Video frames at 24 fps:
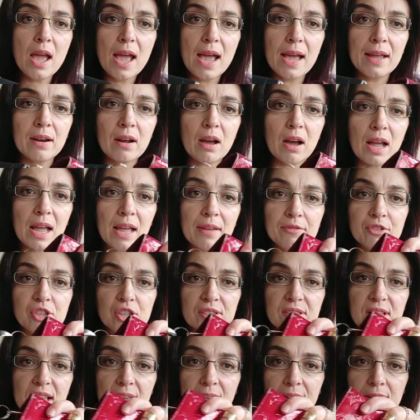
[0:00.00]
and I have
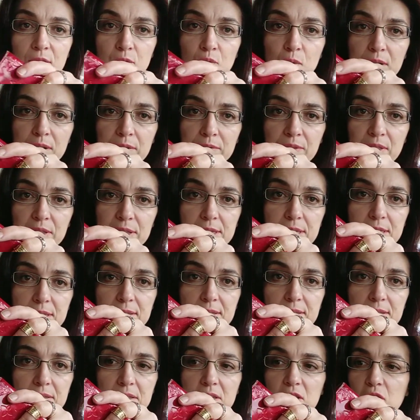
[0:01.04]
just added one of
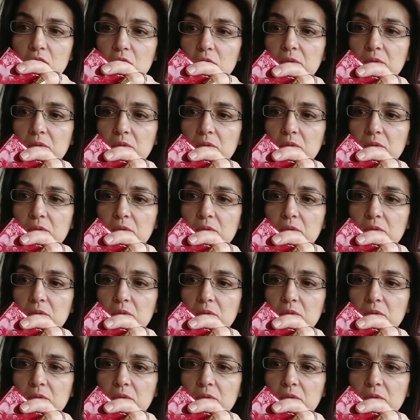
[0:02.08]
these,